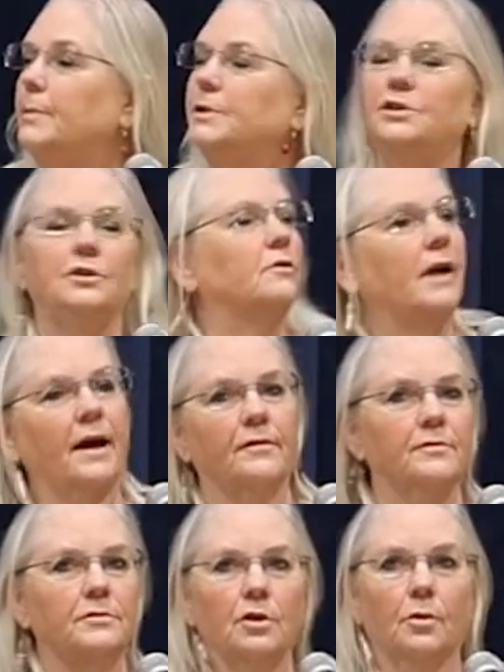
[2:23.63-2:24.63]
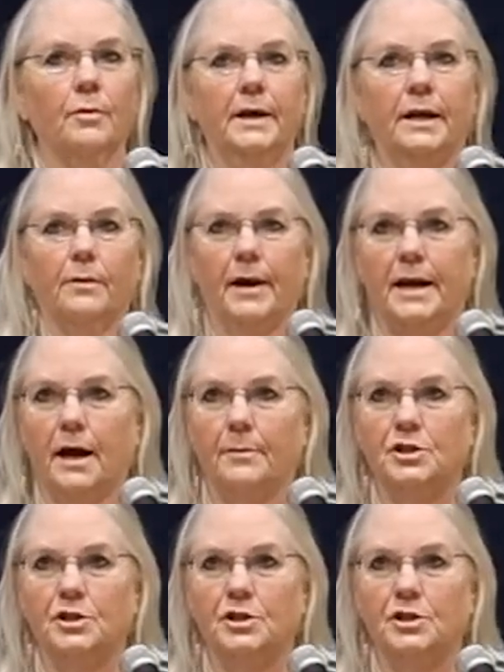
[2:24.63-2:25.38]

but you don't have don't read it right now.